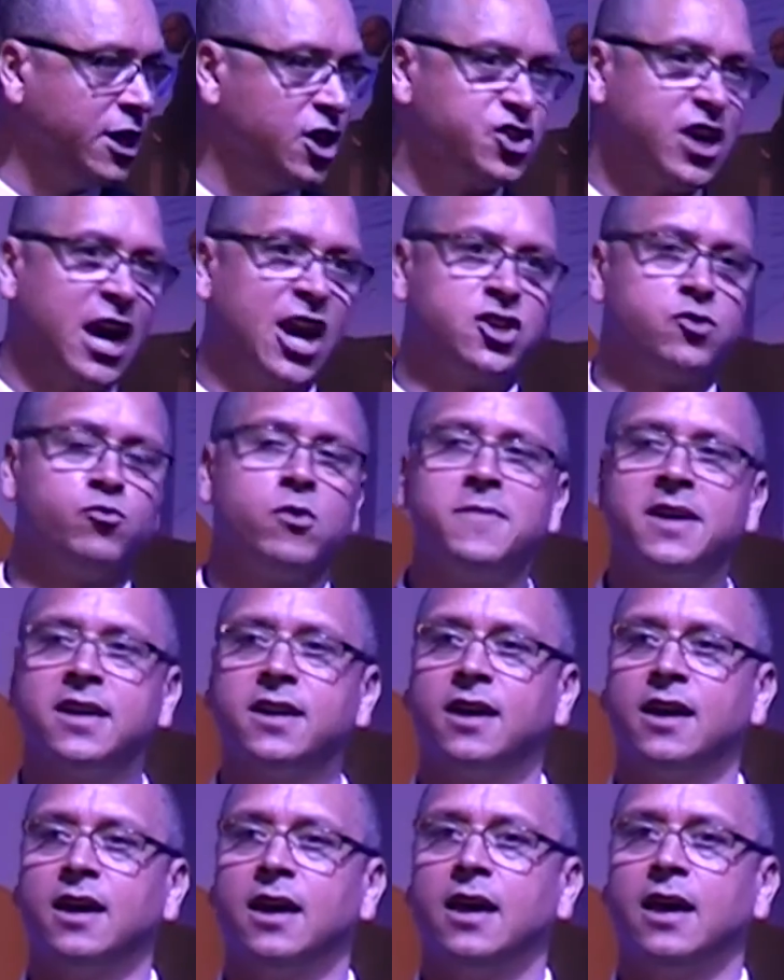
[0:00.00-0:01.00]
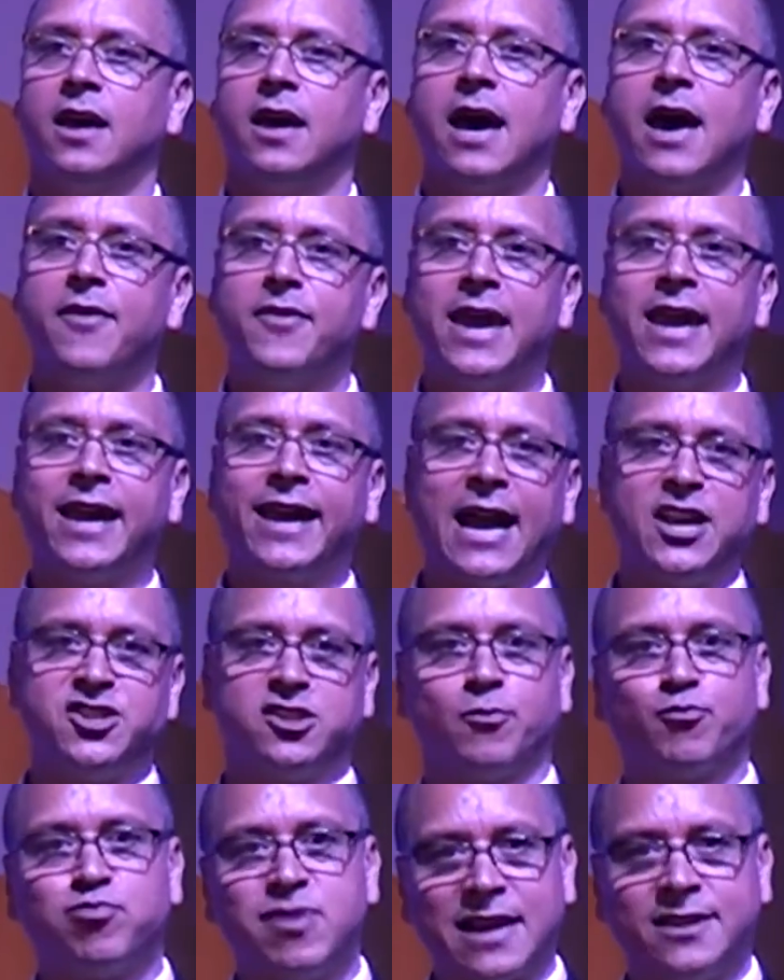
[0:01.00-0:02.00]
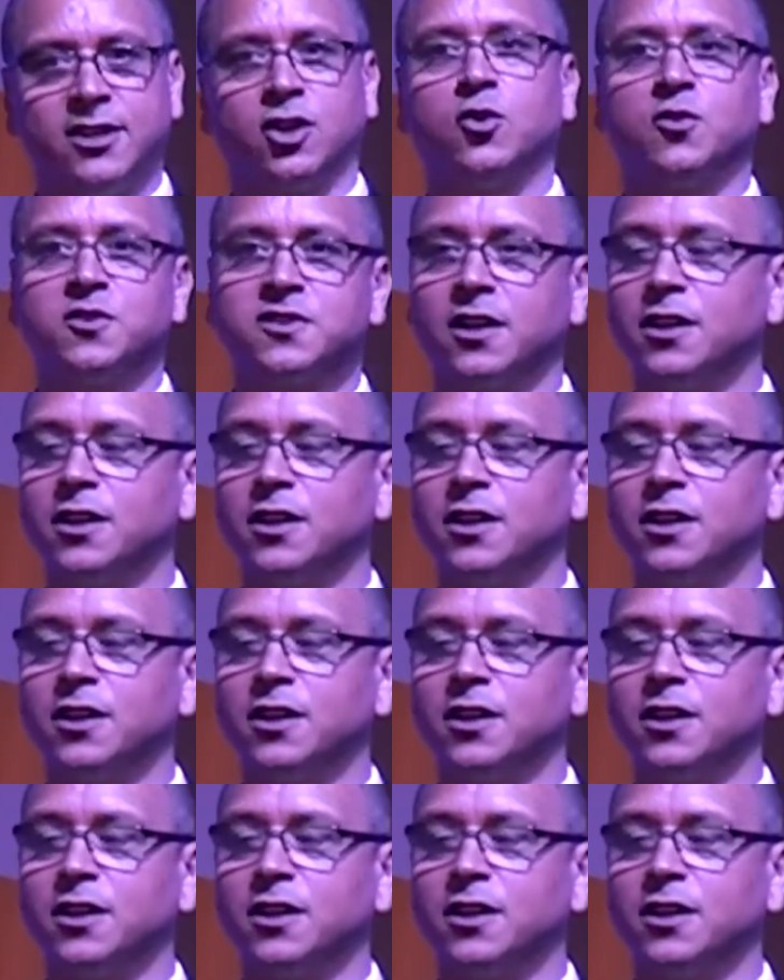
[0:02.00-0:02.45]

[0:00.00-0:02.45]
reach Asian women, and they engaged in a practical